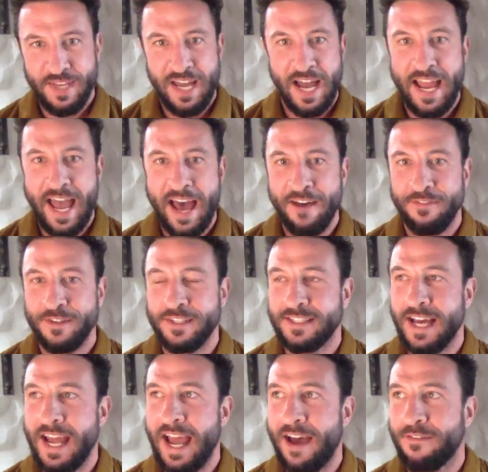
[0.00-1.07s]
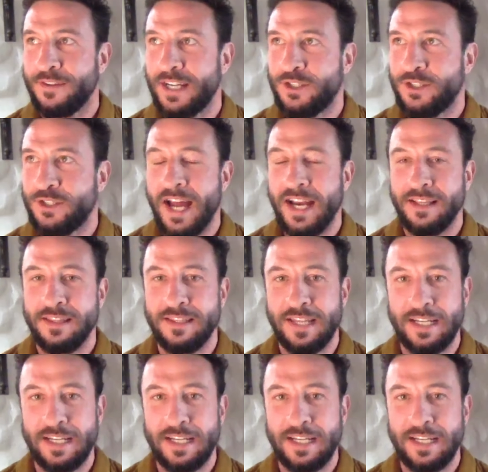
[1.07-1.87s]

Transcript: I haven't. I haven't. I try to.